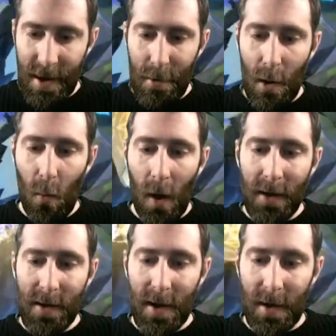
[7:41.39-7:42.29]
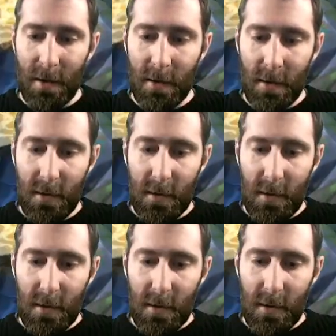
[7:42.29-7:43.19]
Now I wonder,
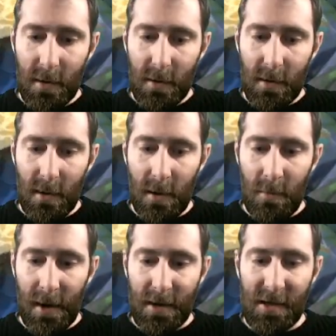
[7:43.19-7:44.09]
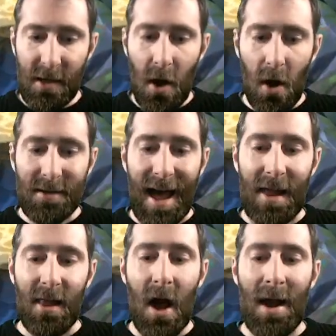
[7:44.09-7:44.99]
I might actually lock
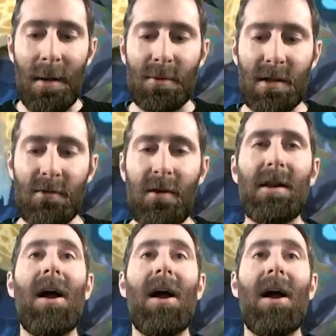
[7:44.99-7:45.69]
that lineup because I'd